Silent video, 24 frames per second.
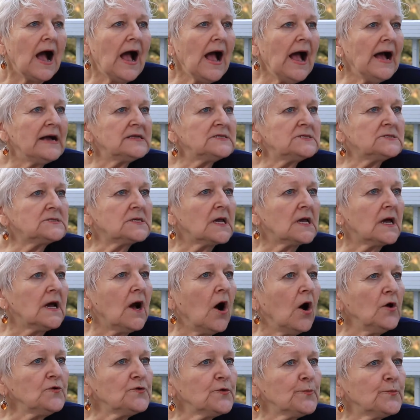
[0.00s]
and
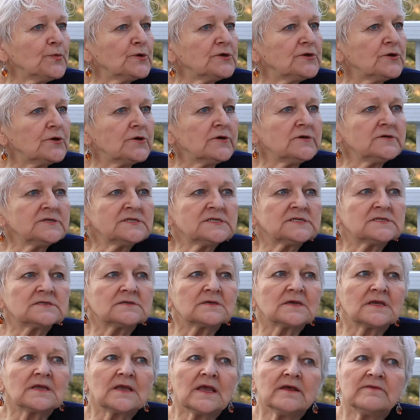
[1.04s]
entrepreneurs
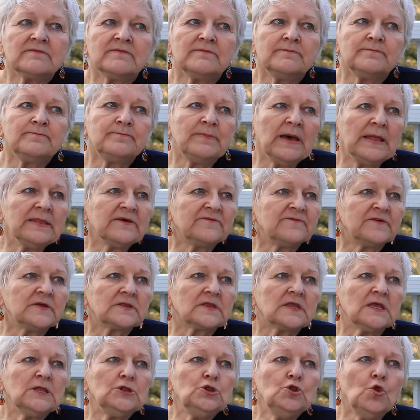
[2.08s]
can benefit
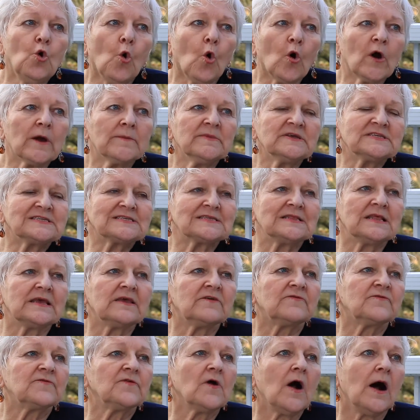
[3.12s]
enormously
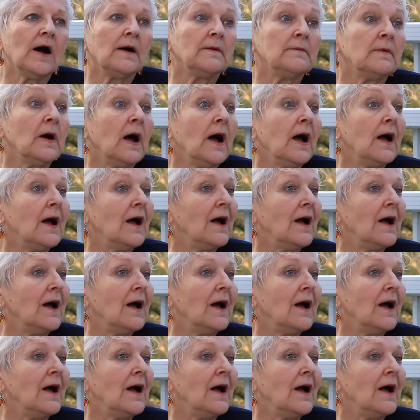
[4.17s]
from